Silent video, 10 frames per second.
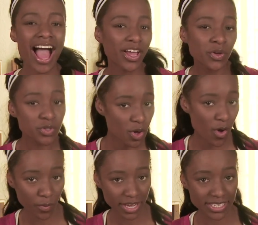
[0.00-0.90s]
I use
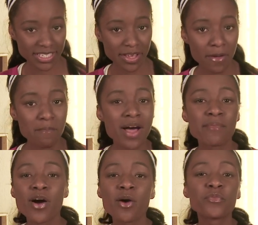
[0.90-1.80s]
Always. My
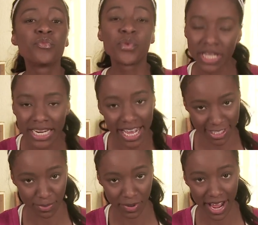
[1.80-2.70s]
mom really
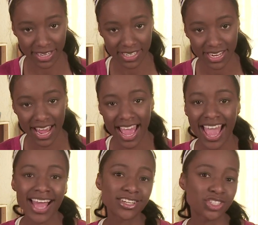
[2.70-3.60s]
likes the brand,
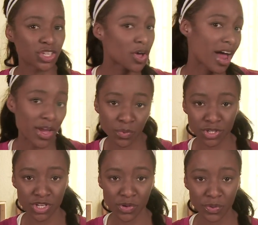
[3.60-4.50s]
and she thought I
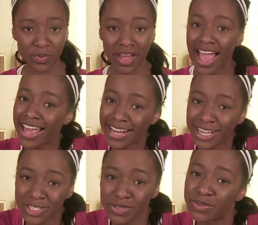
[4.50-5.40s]
would too, and
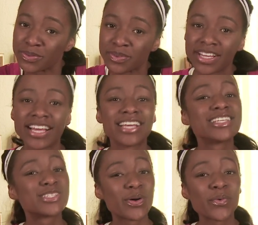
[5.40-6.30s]
I do.
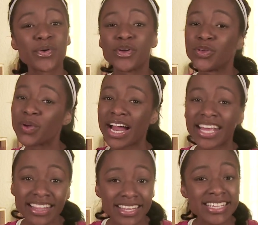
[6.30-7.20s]
So you can
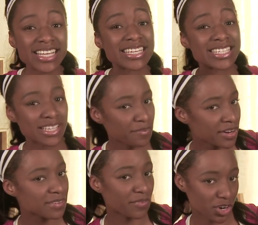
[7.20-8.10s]
get these in
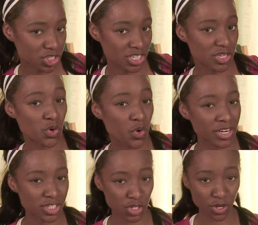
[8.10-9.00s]
different versions
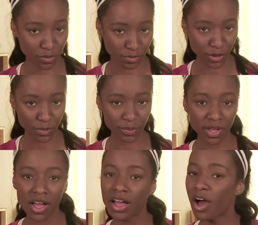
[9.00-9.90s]
according to your flow.
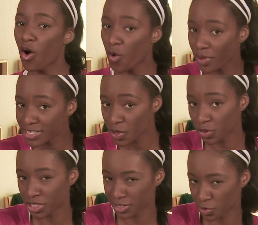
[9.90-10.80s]
Always
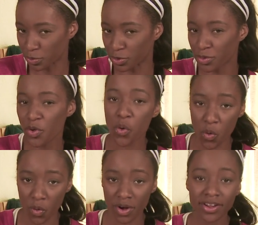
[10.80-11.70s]
Ultra Normal
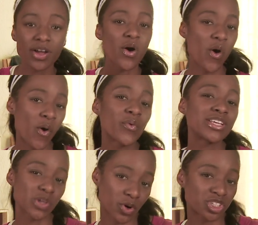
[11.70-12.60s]
or
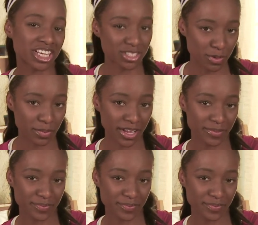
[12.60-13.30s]
Always Ultra Super.